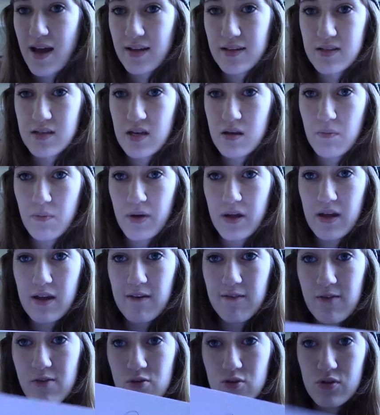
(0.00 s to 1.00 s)
Etsy, but
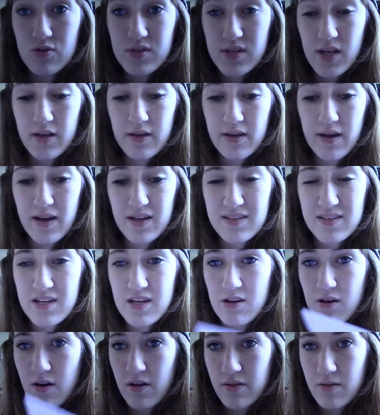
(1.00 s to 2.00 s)
if you do sell on
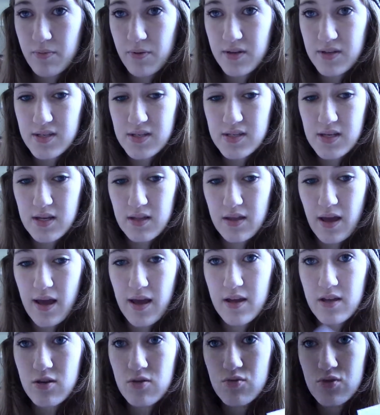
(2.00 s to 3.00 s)
Etsy or other places like
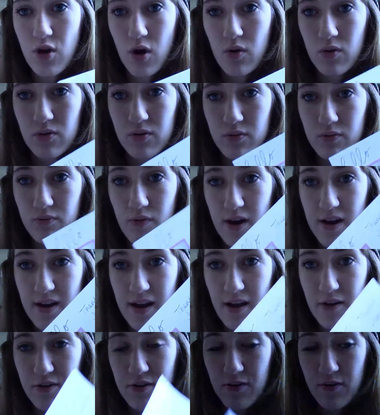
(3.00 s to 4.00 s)
that and you don't write
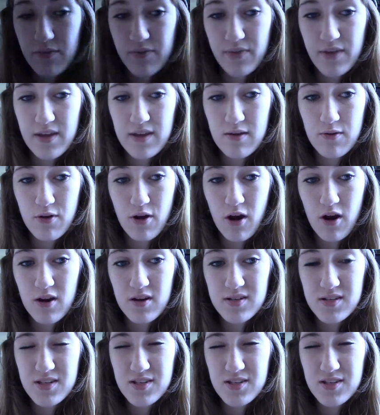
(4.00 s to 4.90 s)
out your own thank you cards,